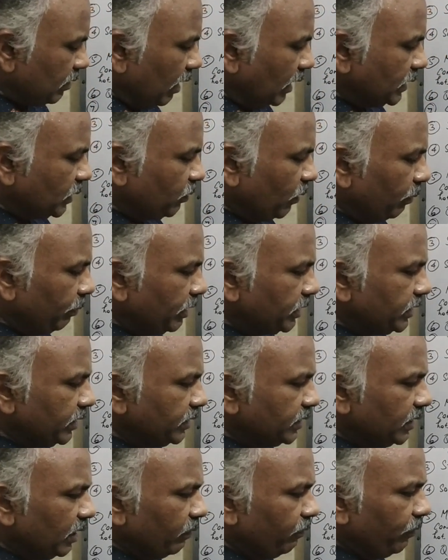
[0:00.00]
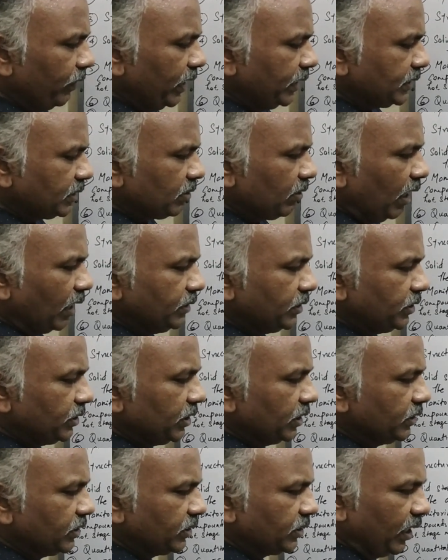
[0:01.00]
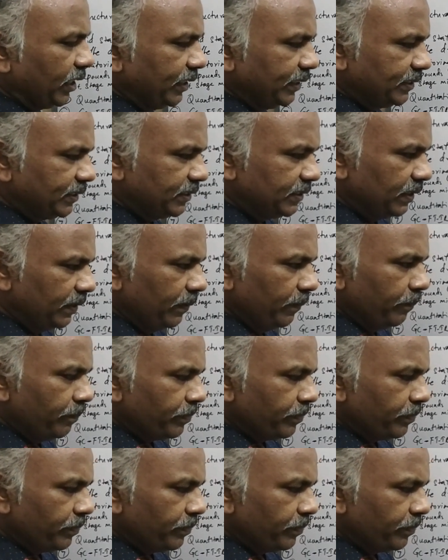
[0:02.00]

transformations and phase transition studies.